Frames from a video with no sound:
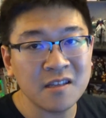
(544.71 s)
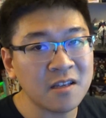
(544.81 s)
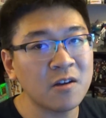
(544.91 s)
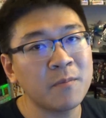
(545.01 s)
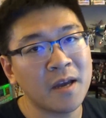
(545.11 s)

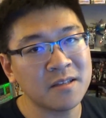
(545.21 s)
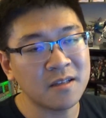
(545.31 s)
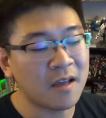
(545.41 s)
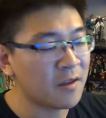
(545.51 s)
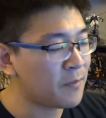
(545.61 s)
It's gonna go back
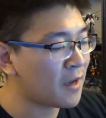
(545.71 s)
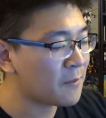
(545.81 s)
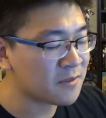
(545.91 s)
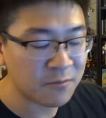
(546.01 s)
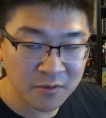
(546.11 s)
to
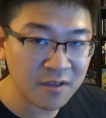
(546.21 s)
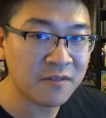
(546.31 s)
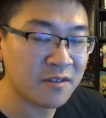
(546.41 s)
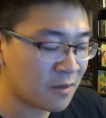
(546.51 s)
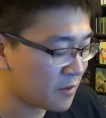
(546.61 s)
lollipop, so we're just
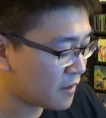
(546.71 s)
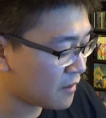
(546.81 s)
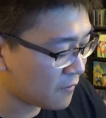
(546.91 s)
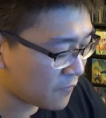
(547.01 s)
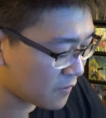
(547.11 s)
gonna have to deal with
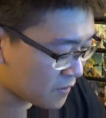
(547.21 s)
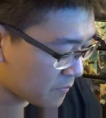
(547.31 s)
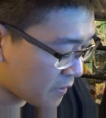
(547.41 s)
it in the future.